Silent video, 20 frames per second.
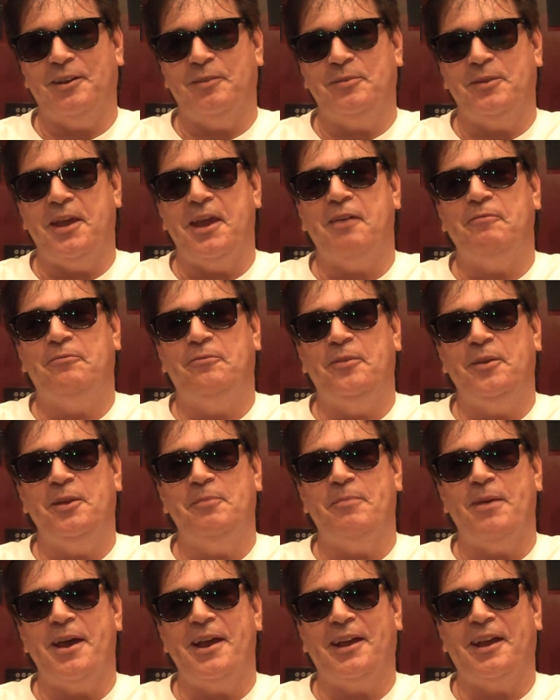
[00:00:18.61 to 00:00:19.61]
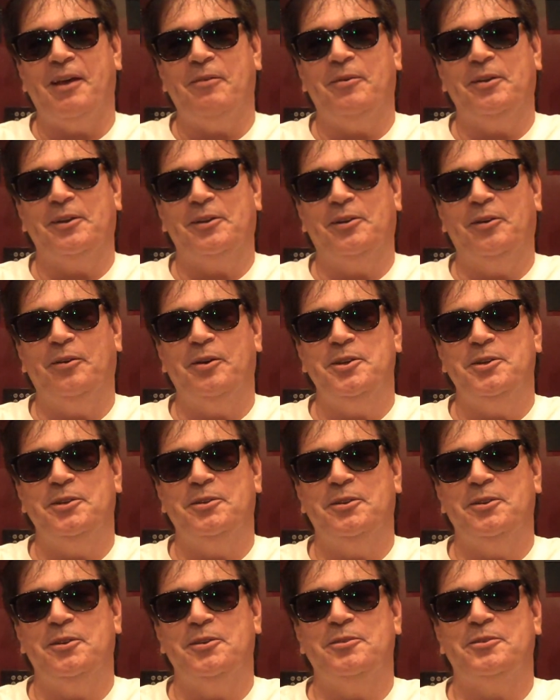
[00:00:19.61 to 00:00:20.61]
Now, if you have feedback, I would encourage
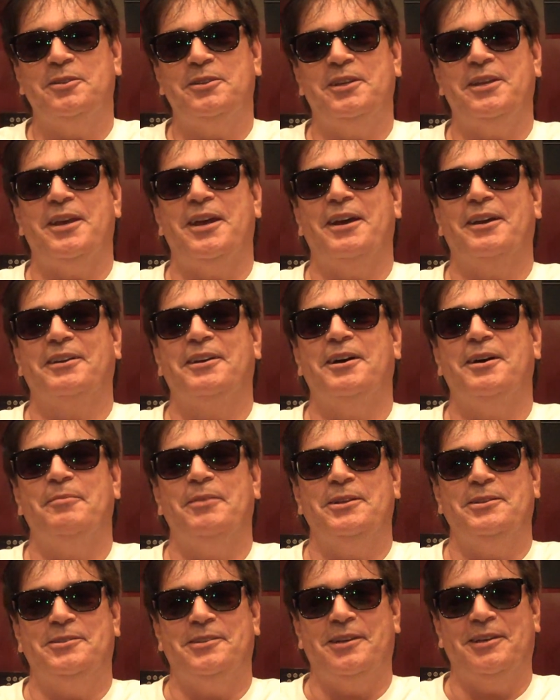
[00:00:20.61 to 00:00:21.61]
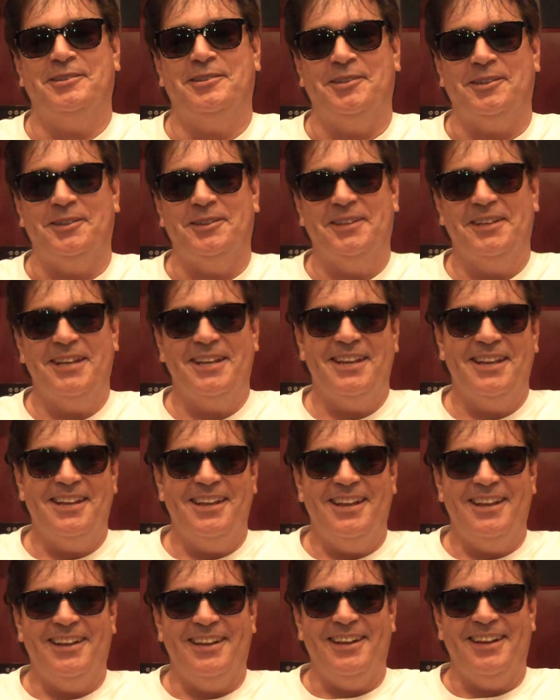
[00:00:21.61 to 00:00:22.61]
you to use the uh, comment section.
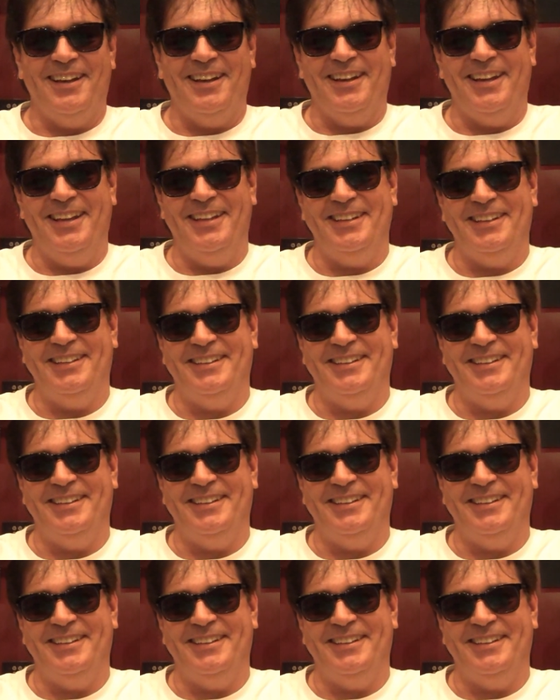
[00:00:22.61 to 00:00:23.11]
Uh,